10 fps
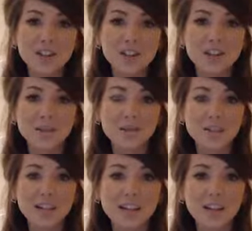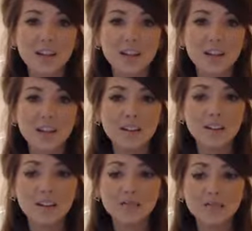can't seem to find anywhere that
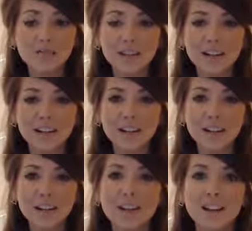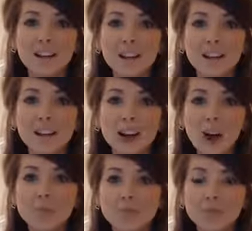I feel really like
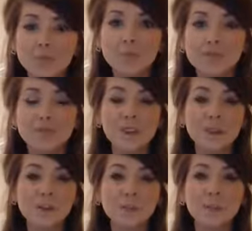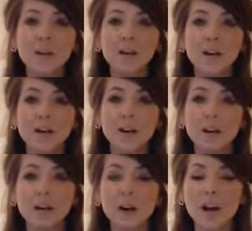comfortable to film. But
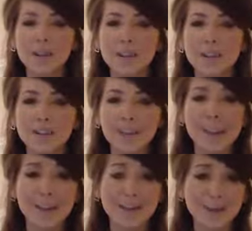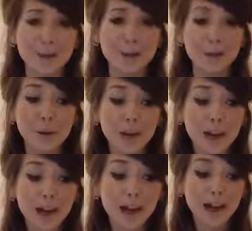I hope this is okay for you.
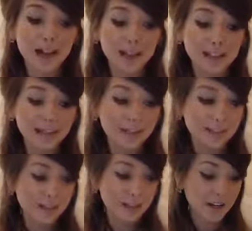And